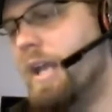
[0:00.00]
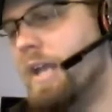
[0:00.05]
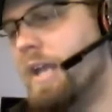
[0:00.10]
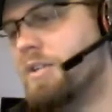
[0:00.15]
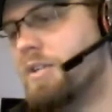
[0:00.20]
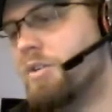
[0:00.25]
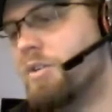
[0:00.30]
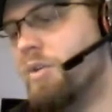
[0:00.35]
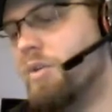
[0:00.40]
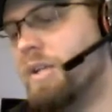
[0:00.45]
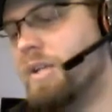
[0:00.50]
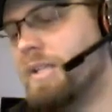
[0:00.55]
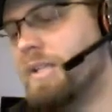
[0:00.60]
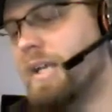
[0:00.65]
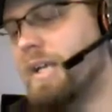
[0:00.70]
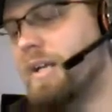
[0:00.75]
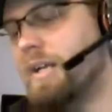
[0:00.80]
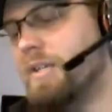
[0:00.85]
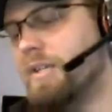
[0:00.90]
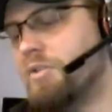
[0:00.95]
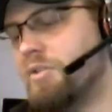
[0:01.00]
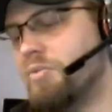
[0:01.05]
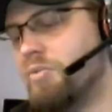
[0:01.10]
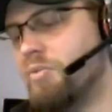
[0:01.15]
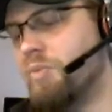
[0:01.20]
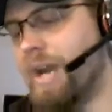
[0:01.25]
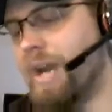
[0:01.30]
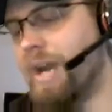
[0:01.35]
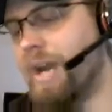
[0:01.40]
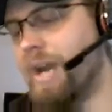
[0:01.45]
get us Gishath that
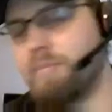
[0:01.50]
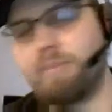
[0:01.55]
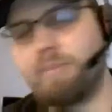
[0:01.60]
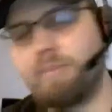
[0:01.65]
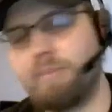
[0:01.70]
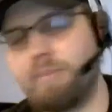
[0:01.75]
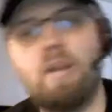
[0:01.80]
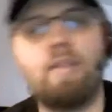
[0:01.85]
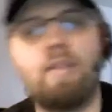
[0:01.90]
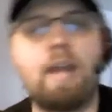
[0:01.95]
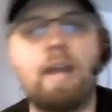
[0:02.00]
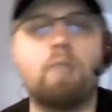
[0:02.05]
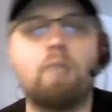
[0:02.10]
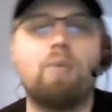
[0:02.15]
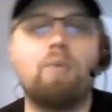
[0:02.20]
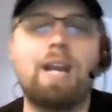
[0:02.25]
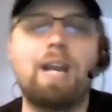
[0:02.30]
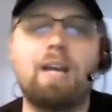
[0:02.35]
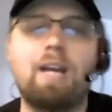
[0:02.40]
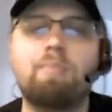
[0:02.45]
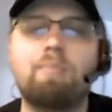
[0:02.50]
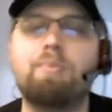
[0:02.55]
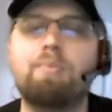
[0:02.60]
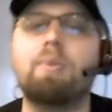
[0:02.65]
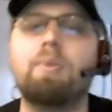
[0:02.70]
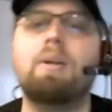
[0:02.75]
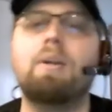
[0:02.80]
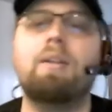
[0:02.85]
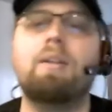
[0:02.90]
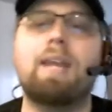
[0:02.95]
much sooner. It's going
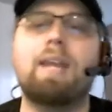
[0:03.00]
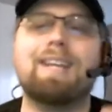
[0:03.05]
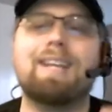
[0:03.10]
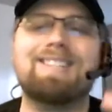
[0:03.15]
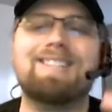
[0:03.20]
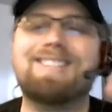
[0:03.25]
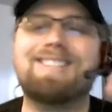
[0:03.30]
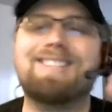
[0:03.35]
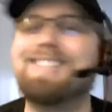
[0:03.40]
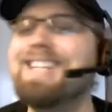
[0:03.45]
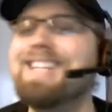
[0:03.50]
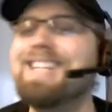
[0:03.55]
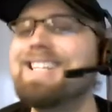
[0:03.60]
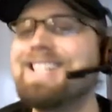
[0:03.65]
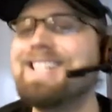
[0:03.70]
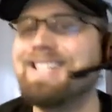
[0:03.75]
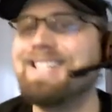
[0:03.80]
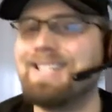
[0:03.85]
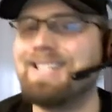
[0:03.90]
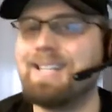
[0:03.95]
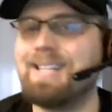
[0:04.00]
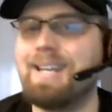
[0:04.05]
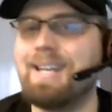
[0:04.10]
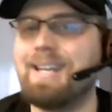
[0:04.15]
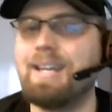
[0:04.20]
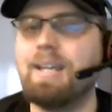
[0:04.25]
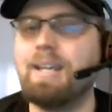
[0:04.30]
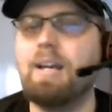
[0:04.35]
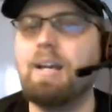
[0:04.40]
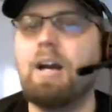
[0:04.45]
to enable all our other
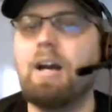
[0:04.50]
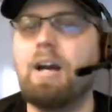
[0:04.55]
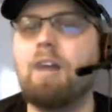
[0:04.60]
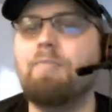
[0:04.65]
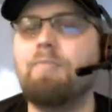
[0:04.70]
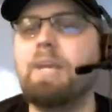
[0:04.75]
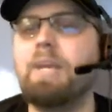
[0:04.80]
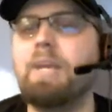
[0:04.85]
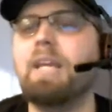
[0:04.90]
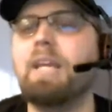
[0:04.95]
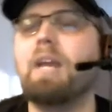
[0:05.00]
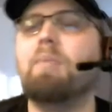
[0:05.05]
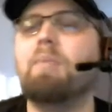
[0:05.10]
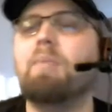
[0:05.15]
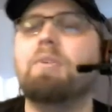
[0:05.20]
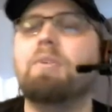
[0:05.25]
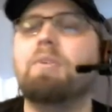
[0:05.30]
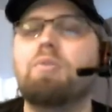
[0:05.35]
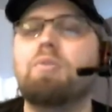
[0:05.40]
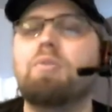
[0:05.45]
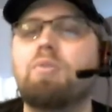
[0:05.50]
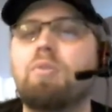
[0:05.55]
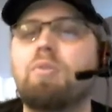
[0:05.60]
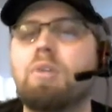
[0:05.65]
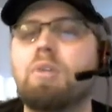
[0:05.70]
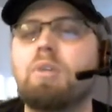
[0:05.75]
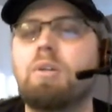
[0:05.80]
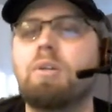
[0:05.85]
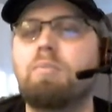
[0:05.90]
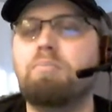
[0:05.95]
triggers. Heck,
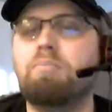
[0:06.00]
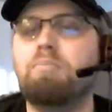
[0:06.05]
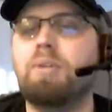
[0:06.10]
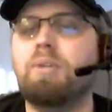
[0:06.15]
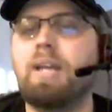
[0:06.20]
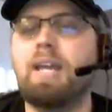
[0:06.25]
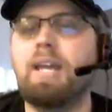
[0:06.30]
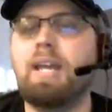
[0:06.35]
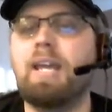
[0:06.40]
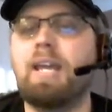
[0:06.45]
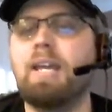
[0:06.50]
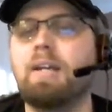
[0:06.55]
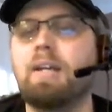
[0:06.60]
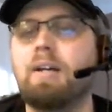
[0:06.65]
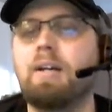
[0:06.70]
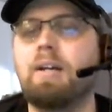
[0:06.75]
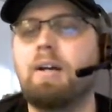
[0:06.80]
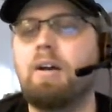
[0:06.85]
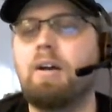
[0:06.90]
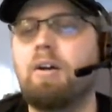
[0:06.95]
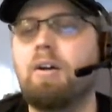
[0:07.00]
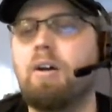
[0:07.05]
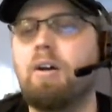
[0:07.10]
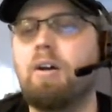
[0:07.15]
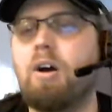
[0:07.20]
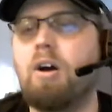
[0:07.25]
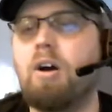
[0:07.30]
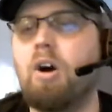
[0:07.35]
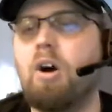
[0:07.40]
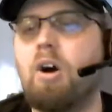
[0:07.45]
we can just
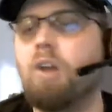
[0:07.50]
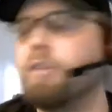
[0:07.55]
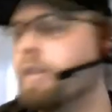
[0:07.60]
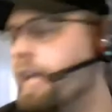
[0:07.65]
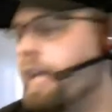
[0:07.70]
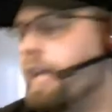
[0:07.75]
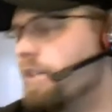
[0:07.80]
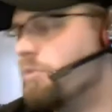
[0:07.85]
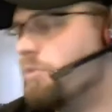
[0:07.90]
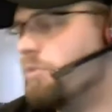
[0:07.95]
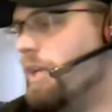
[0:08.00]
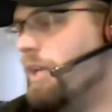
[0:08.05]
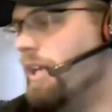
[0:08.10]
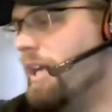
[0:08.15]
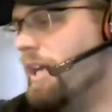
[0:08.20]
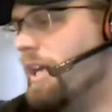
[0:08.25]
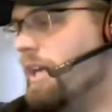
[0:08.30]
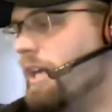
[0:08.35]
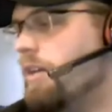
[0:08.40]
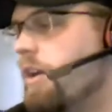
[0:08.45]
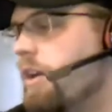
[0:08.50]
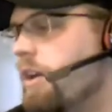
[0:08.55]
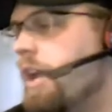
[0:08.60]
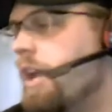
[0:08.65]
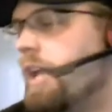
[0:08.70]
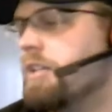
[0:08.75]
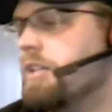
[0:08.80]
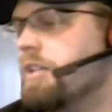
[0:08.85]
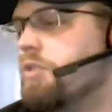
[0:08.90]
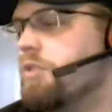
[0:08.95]
do this with
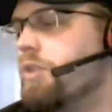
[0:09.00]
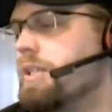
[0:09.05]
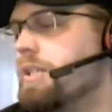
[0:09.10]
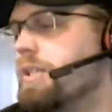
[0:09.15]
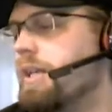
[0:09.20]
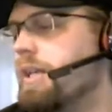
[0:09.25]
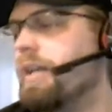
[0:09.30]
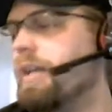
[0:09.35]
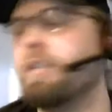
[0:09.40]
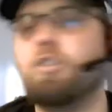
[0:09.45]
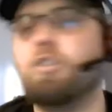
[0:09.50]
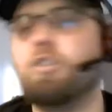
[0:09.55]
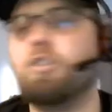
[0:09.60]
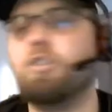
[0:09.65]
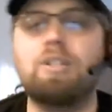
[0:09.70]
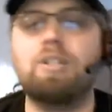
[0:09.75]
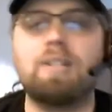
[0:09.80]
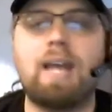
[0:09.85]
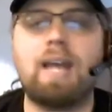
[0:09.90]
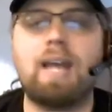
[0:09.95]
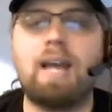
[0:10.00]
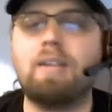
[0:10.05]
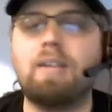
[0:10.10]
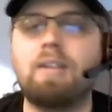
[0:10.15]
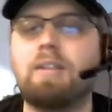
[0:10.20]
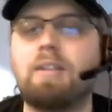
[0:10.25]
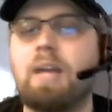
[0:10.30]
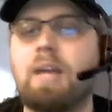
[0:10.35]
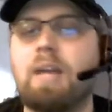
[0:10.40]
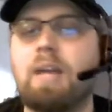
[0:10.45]
Pyrohemia
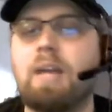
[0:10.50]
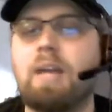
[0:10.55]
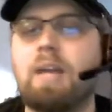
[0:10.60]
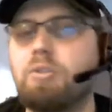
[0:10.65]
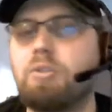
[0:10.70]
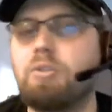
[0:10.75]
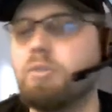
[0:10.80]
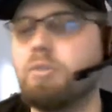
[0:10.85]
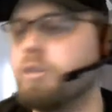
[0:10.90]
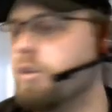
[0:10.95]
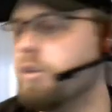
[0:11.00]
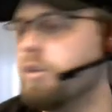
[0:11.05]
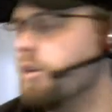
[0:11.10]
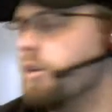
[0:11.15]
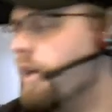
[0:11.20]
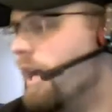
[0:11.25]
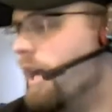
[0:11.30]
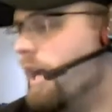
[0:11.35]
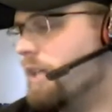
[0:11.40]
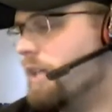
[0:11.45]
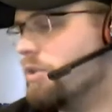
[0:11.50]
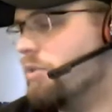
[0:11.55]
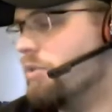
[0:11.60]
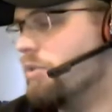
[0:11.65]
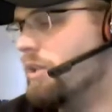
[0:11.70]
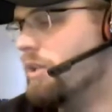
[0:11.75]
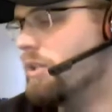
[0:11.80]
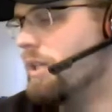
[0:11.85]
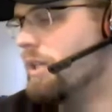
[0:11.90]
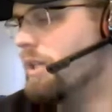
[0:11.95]
and
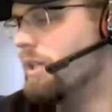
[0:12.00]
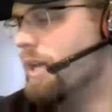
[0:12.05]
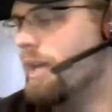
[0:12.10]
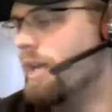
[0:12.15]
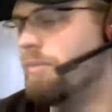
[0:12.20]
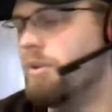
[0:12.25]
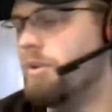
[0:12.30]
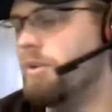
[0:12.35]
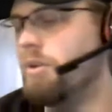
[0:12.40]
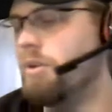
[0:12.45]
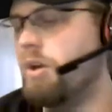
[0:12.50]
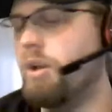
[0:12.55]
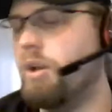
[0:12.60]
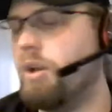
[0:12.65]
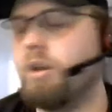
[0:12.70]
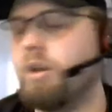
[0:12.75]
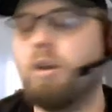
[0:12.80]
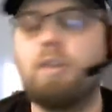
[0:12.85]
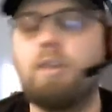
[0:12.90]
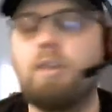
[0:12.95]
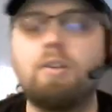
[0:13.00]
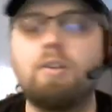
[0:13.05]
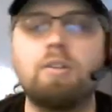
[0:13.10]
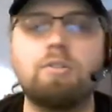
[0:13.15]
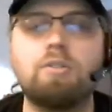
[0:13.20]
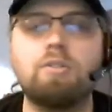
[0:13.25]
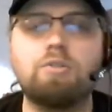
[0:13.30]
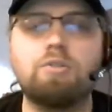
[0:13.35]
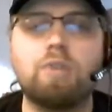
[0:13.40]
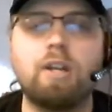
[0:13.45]
start drawing all of
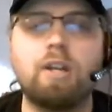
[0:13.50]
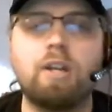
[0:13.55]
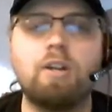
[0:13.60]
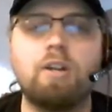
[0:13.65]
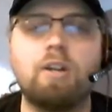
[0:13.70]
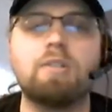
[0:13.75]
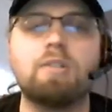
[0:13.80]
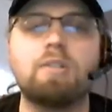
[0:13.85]
the